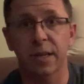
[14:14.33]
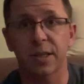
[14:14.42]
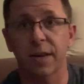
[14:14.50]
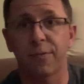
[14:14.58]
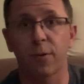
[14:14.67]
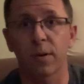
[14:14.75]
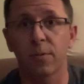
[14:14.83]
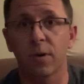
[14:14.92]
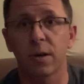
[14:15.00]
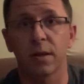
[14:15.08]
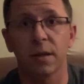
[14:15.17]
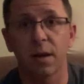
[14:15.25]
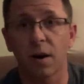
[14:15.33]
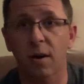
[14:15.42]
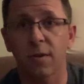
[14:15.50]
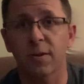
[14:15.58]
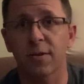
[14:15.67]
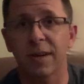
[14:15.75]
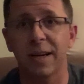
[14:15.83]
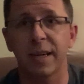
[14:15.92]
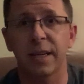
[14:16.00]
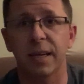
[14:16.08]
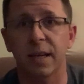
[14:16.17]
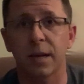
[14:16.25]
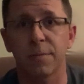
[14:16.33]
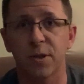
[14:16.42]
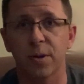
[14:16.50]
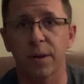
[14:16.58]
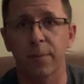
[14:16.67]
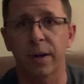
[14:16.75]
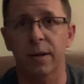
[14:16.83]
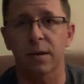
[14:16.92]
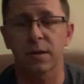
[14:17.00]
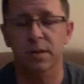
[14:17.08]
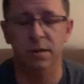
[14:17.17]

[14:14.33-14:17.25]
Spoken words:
I shot 41. Harder 9, and I'm shooting better.